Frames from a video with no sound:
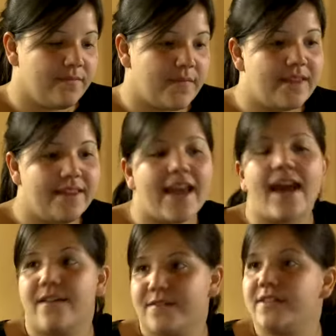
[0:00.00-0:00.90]
and they
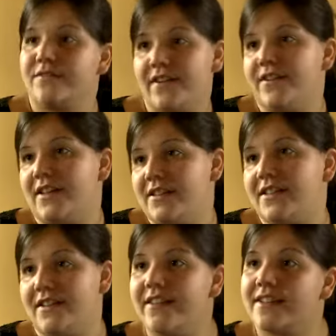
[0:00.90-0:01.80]
have some very
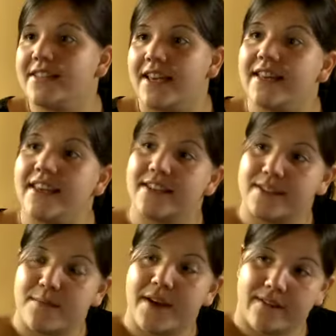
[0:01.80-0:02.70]
serious ideas
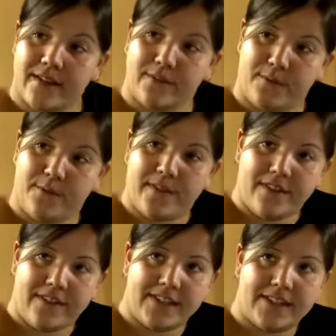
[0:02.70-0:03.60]
about that too,
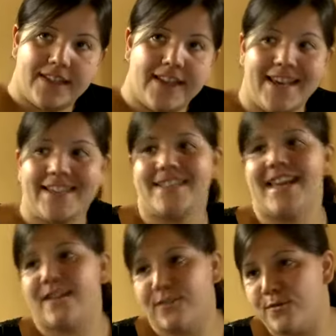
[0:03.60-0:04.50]
whether it's
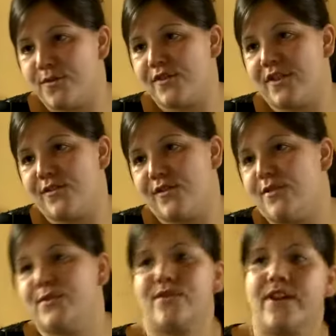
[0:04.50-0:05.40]
sad to watch these
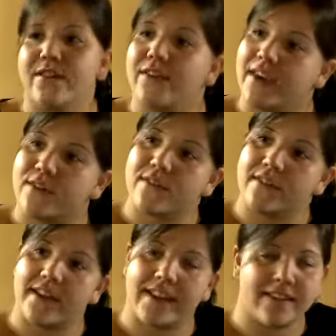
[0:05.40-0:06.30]
shows or
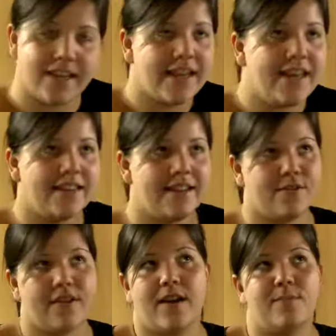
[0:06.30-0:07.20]
educational. And I think there
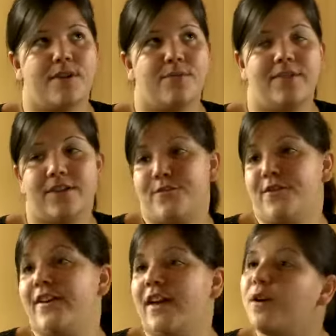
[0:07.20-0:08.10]
were a couple of
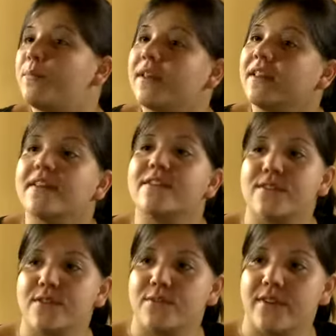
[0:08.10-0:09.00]
differing opinions
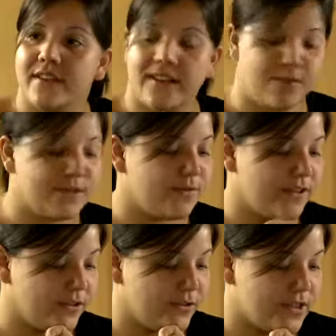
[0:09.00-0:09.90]
too, and it was very
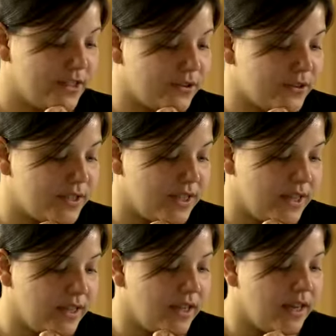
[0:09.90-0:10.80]
interesting to
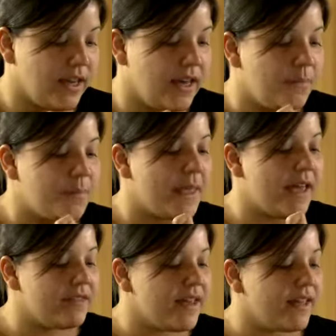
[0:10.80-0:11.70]
see.
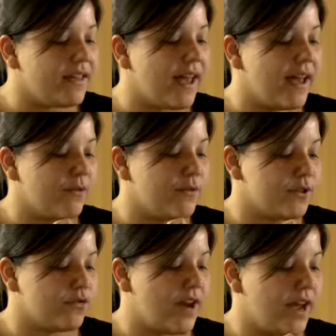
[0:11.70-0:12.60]
And then I
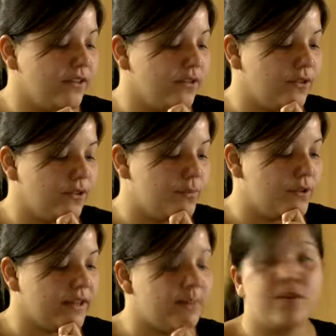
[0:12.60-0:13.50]
was trying to
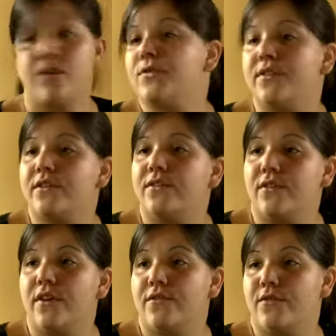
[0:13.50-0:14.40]
bring them closer to
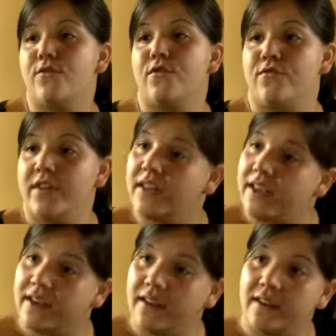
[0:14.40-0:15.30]
the future
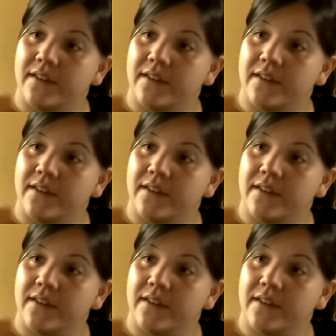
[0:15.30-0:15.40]
reading.